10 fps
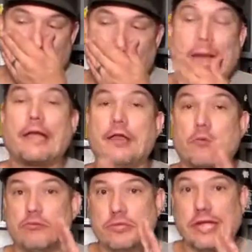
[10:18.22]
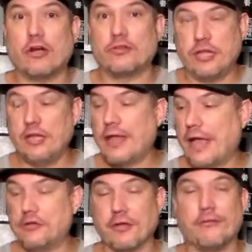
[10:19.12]
And I can almost guarantee
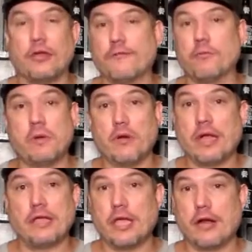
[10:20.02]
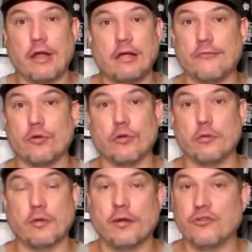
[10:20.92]
that, because every different beer I get, I give her a
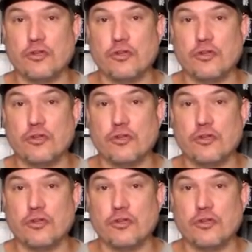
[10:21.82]
little bit of it.